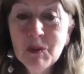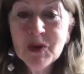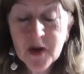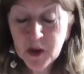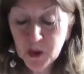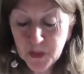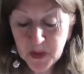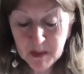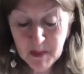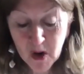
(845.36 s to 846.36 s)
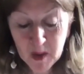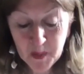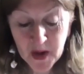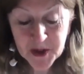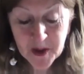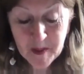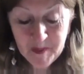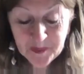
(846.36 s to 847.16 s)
He was very good with the moral pressure.